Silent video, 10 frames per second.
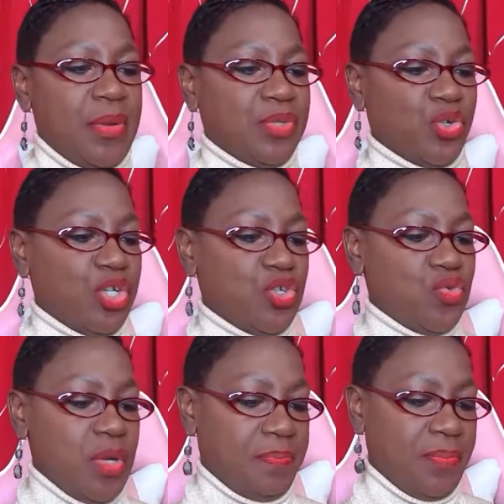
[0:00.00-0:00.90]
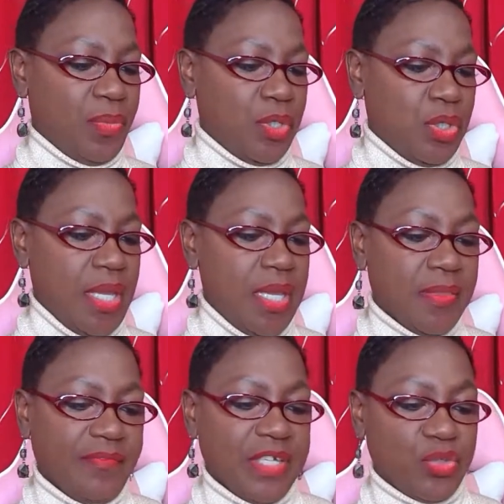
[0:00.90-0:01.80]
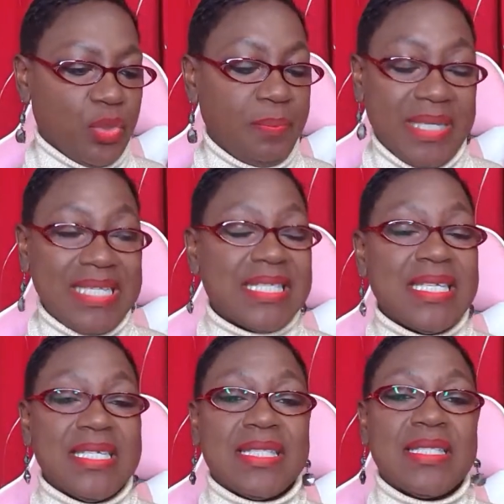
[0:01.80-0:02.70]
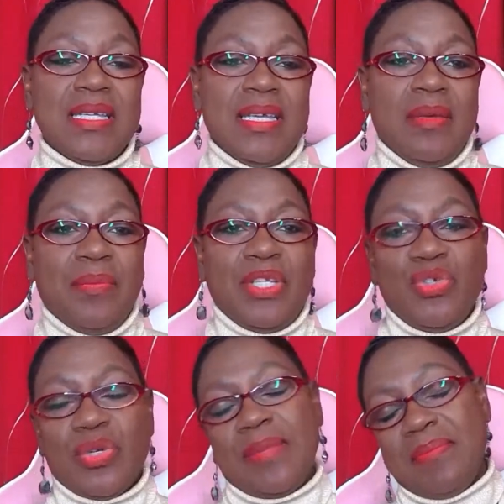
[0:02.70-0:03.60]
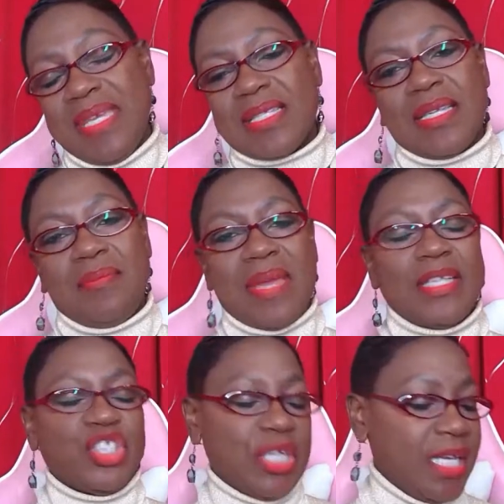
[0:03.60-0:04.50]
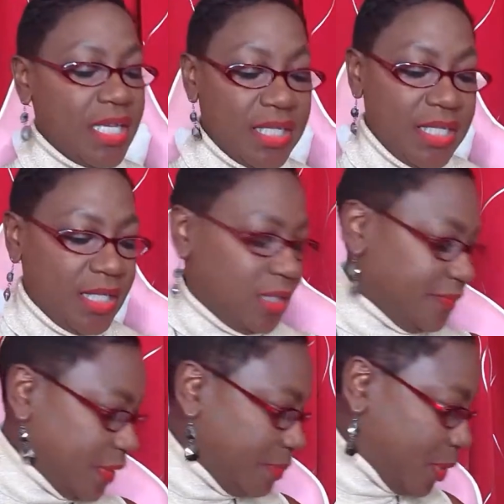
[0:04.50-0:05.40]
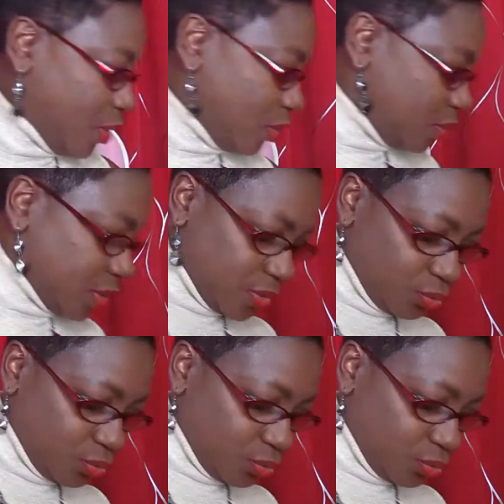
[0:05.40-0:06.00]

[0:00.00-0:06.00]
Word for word: I'm showing you individual pieces, but you can mix and match any of the pearls.